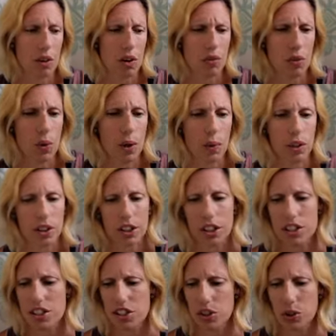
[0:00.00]
of what we were
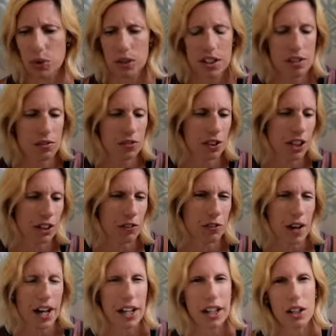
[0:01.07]
going to do, we didn't feel like
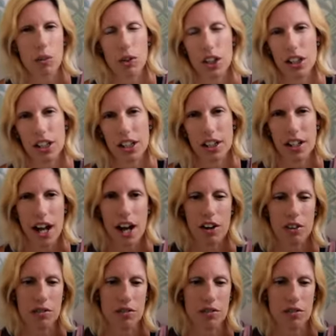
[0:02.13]
fighting and working it out,